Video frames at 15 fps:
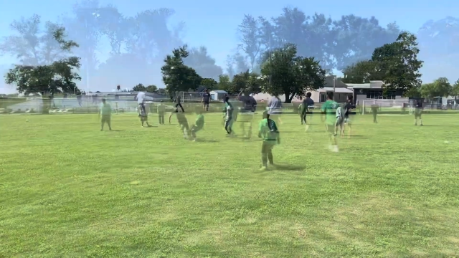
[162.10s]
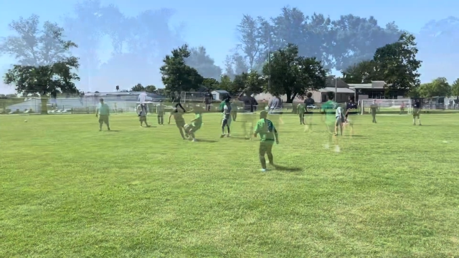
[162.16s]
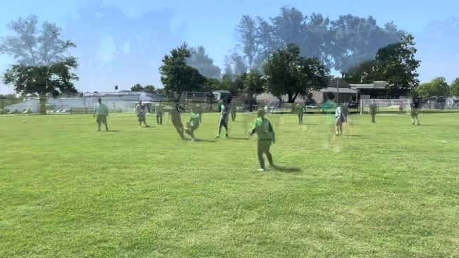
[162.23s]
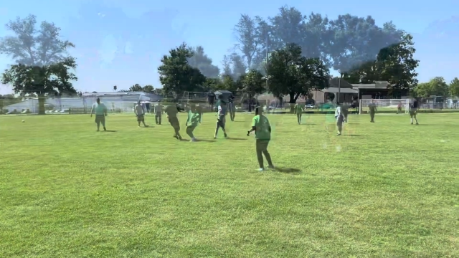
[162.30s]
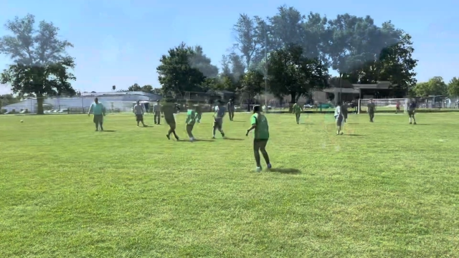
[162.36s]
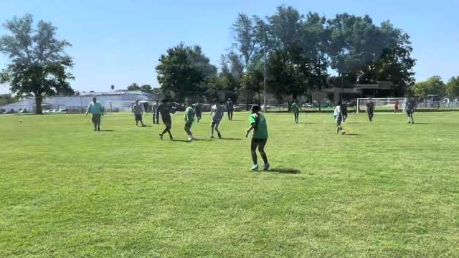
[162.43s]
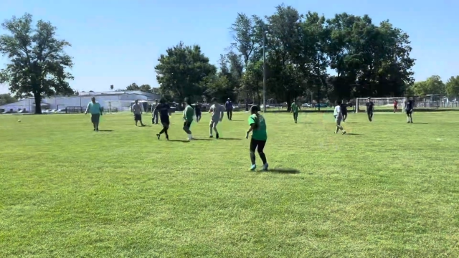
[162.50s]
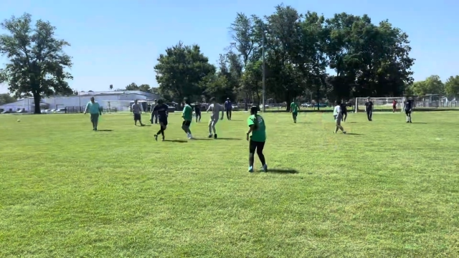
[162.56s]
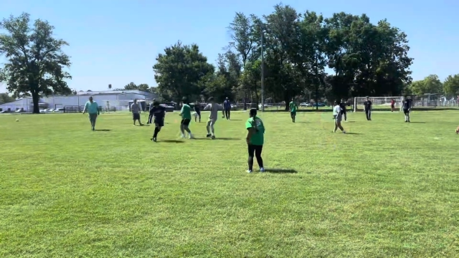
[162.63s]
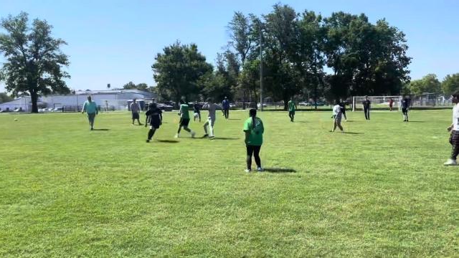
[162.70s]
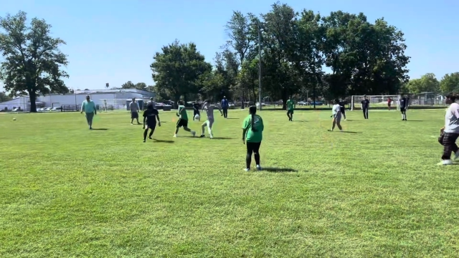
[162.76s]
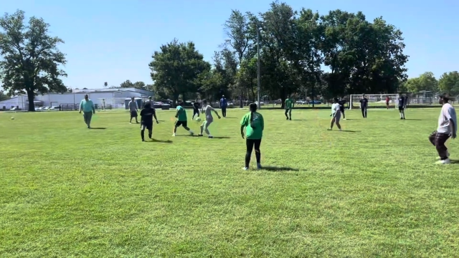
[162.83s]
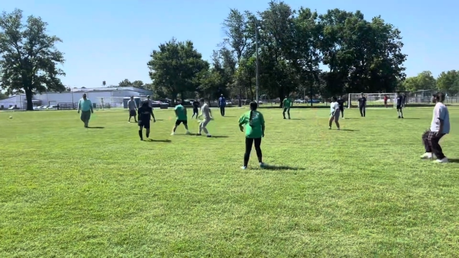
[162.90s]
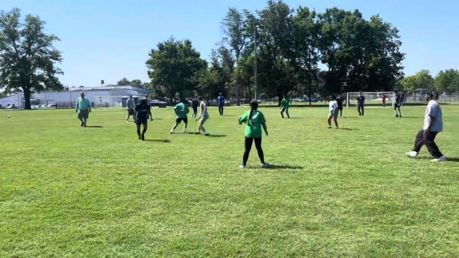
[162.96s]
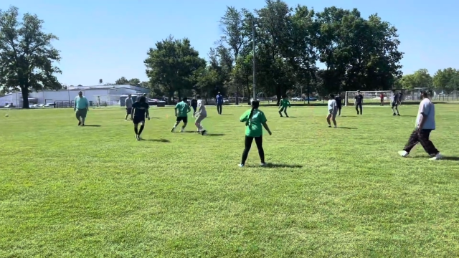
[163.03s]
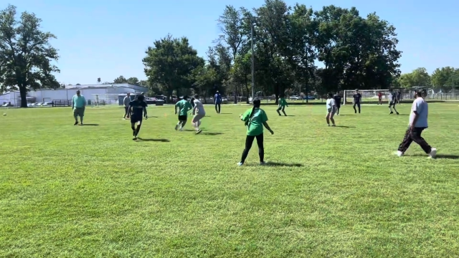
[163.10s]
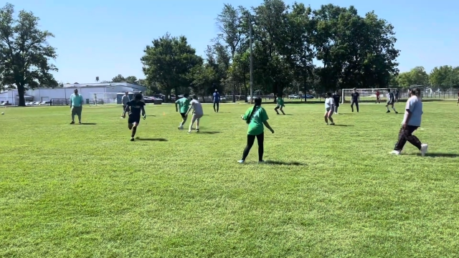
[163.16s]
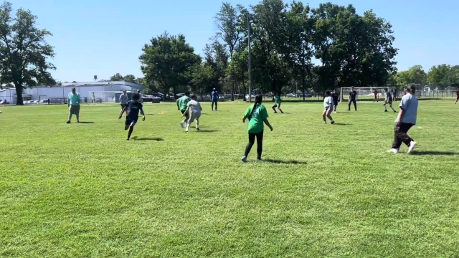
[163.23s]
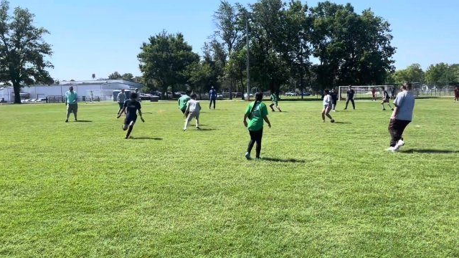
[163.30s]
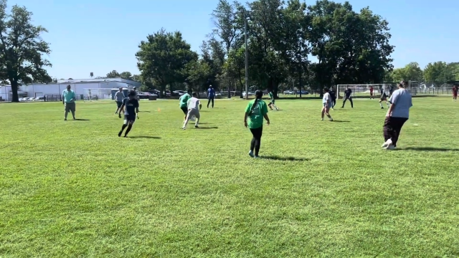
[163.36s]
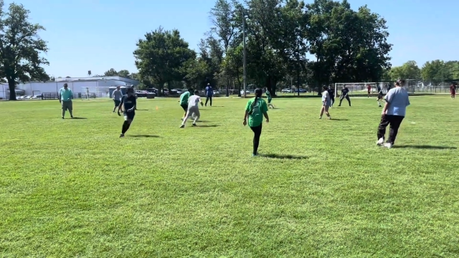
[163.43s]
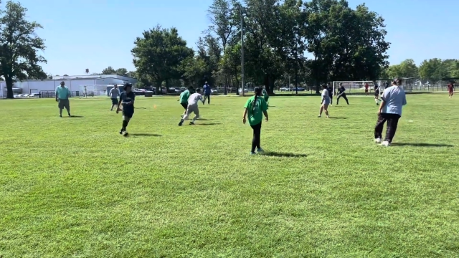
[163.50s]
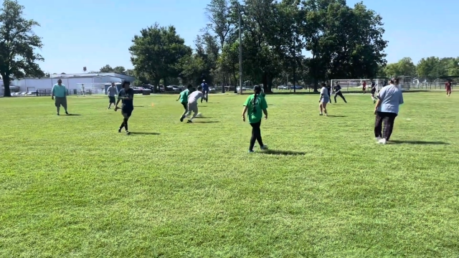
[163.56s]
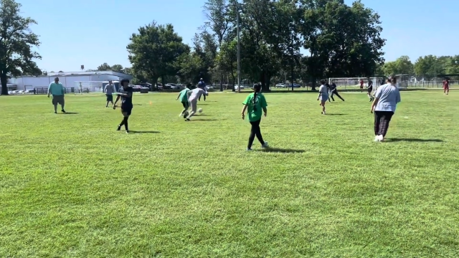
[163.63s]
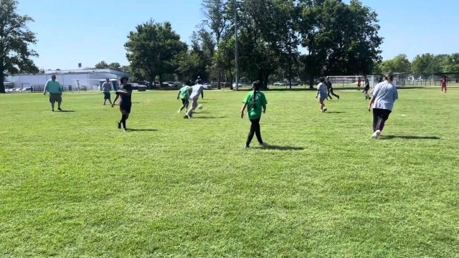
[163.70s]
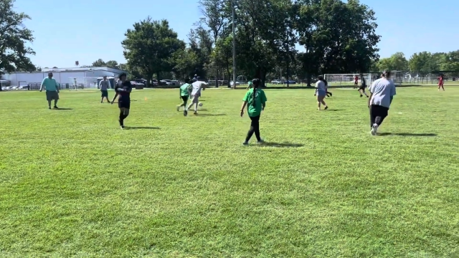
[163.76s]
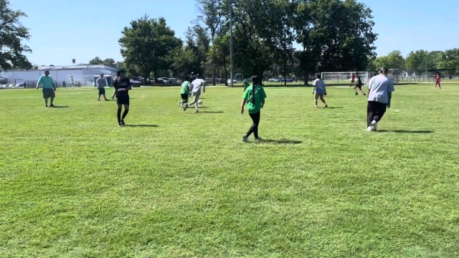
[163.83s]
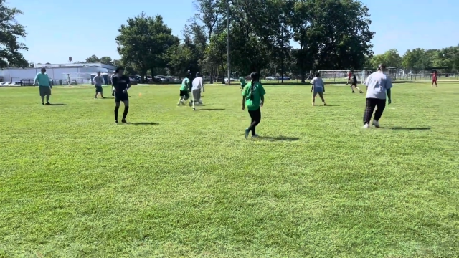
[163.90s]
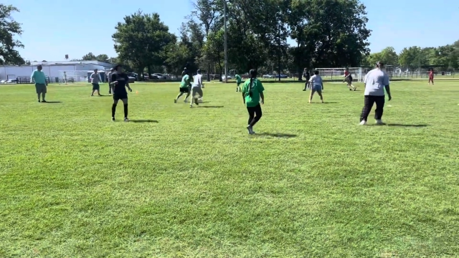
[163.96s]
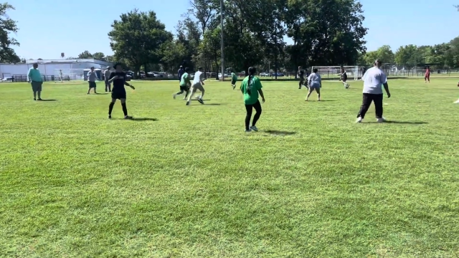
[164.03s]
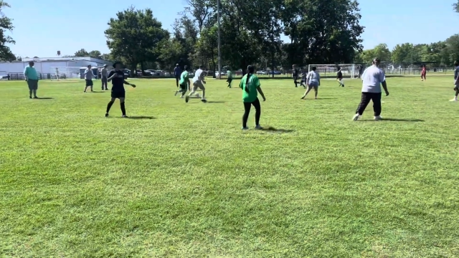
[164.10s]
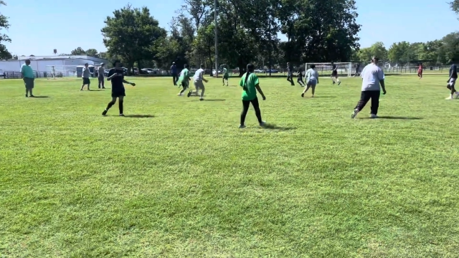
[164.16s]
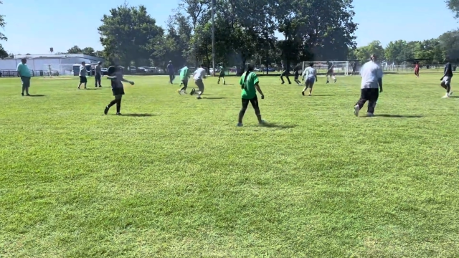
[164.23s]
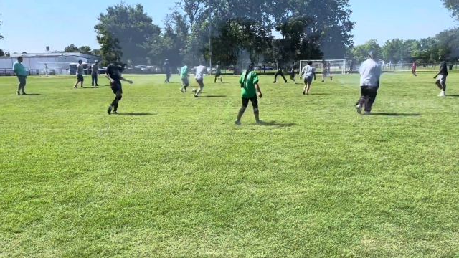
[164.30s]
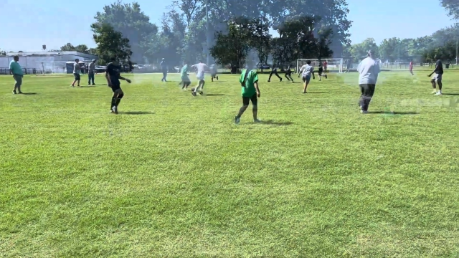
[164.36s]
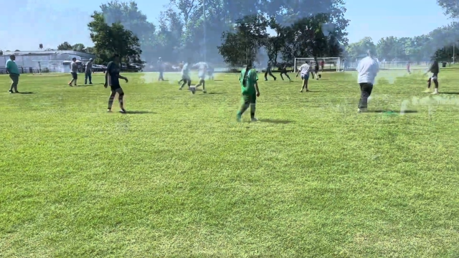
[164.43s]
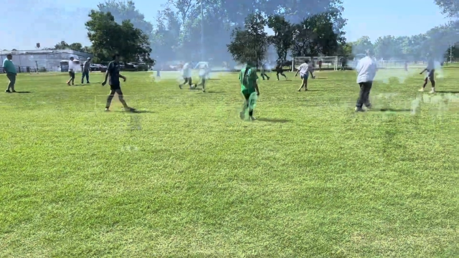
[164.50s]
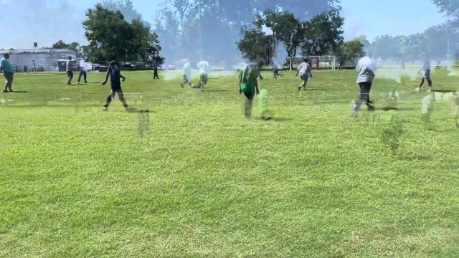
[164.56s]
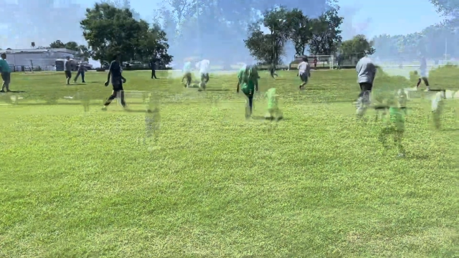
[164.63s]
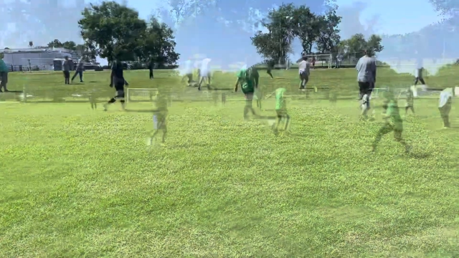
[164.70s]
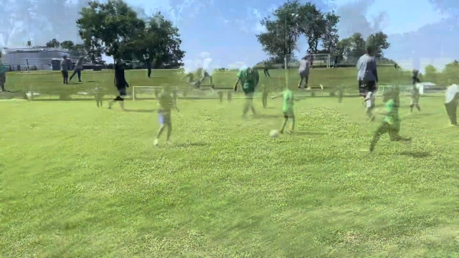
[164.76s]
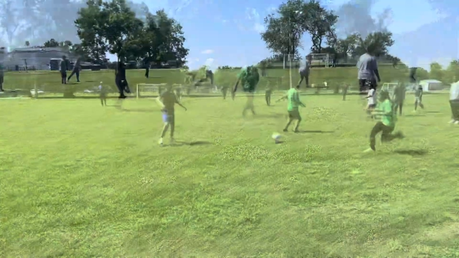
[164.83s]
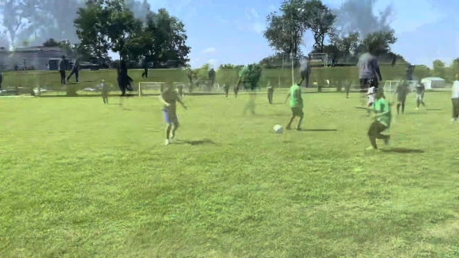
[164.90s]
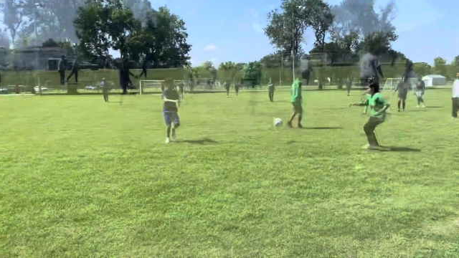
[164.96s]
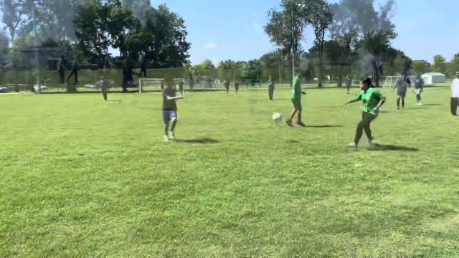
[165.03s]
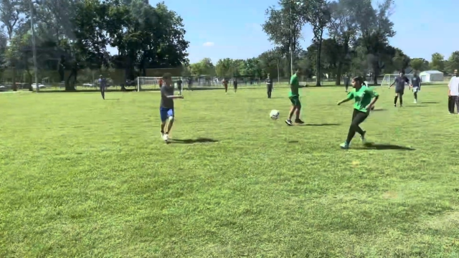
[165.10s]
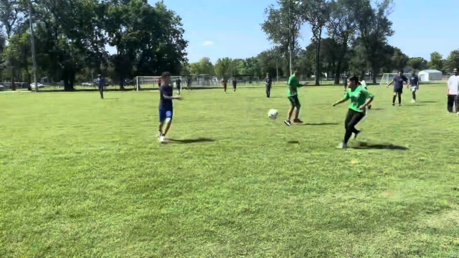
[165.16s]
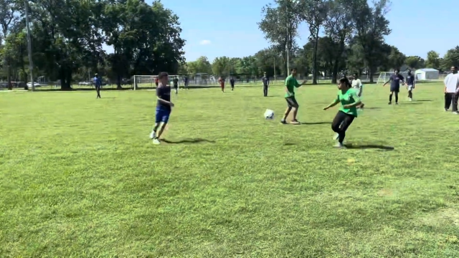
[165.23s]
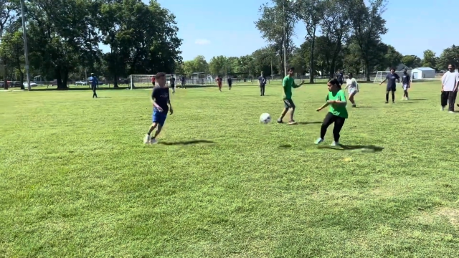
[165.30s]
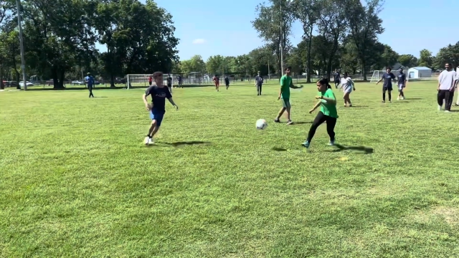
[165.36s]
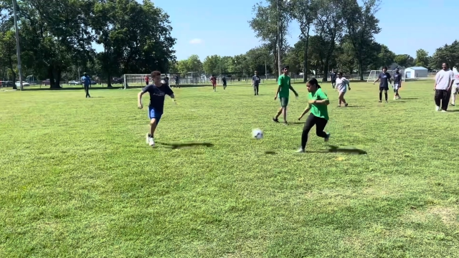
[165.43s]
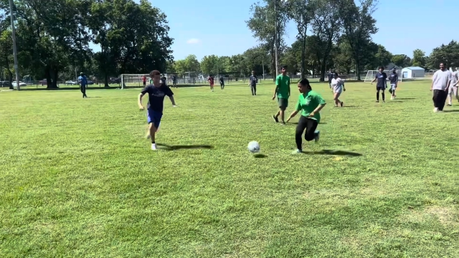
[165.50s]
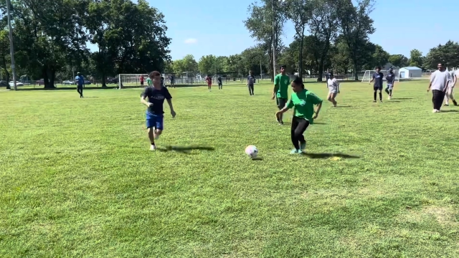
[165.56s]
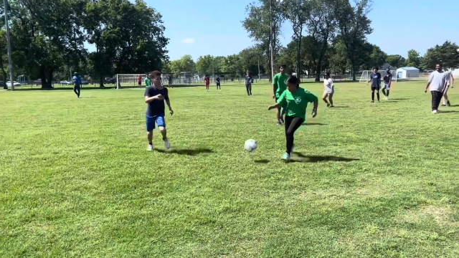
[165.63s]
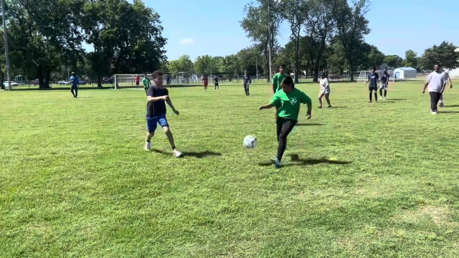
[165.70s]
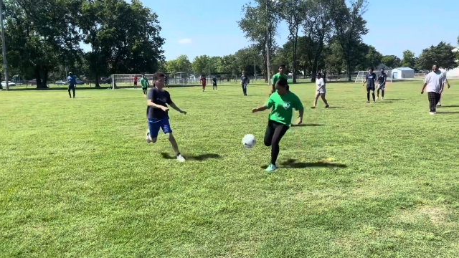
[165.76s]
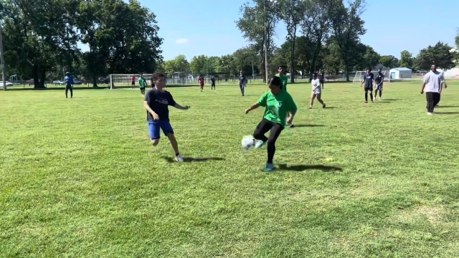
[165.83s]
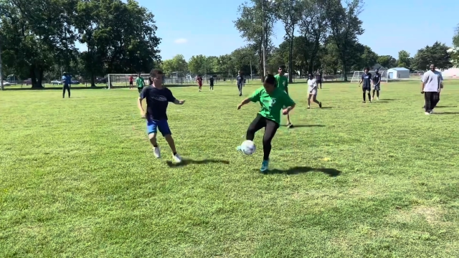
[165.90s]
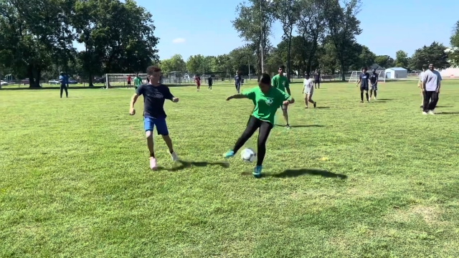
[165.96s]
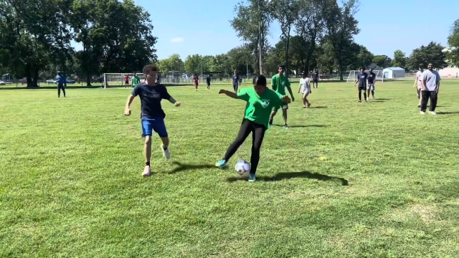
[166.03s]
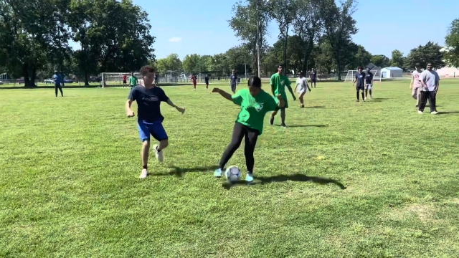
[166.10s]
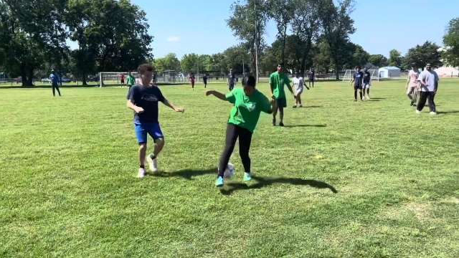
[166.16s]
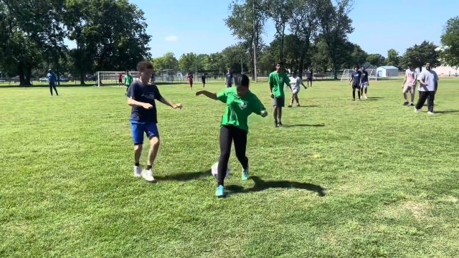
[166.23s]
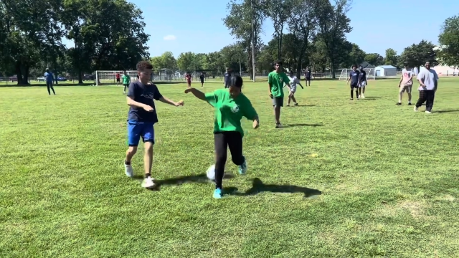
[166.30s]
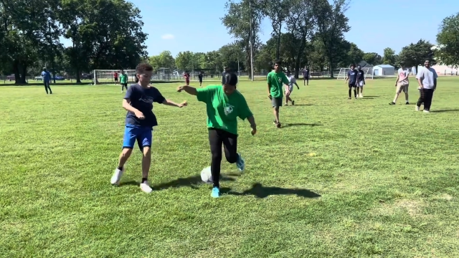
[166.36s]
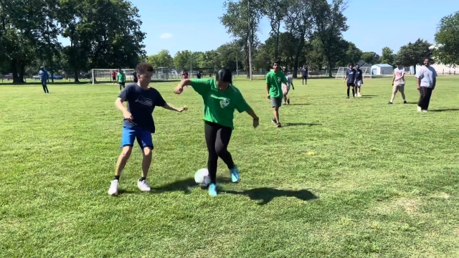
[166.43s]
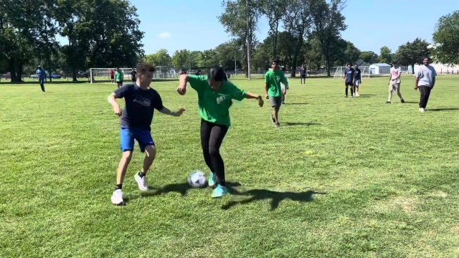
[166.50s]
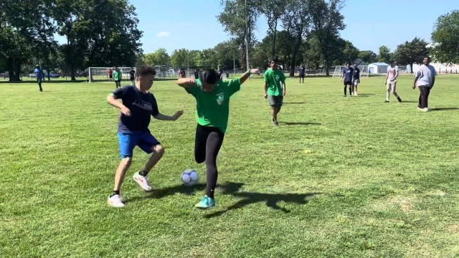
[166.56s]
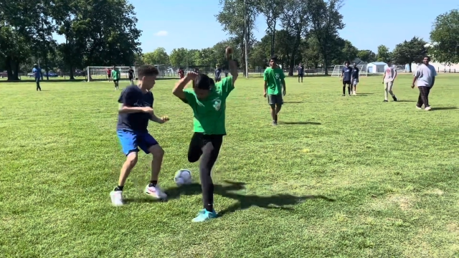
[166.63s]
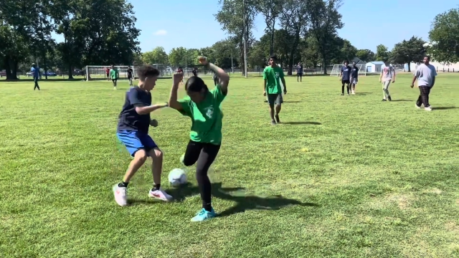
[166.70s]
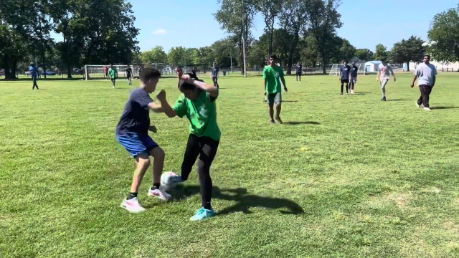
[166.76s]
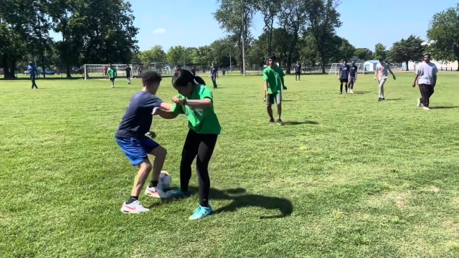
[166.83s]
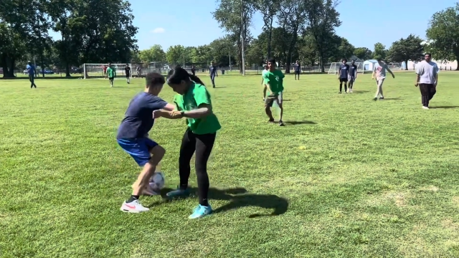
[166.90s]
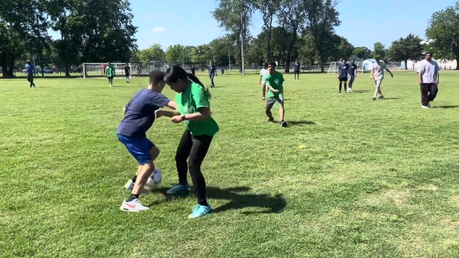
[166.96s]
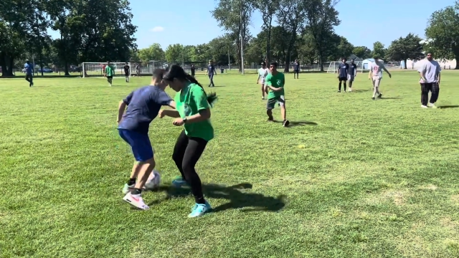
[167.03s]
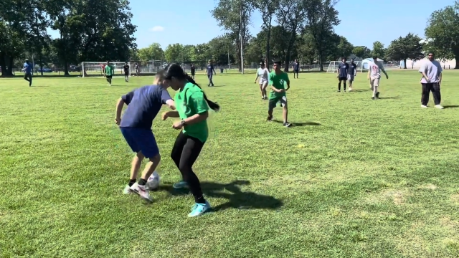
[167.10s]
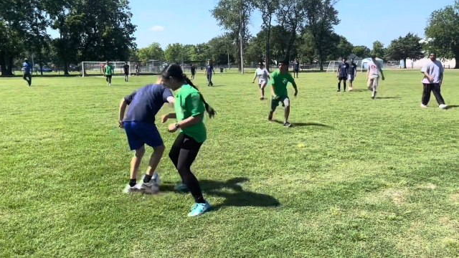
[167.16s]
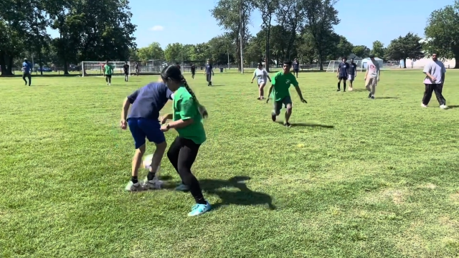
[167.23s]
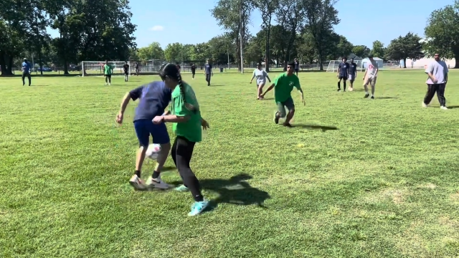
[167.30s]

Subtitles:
No face is visible, so there are no lips to read.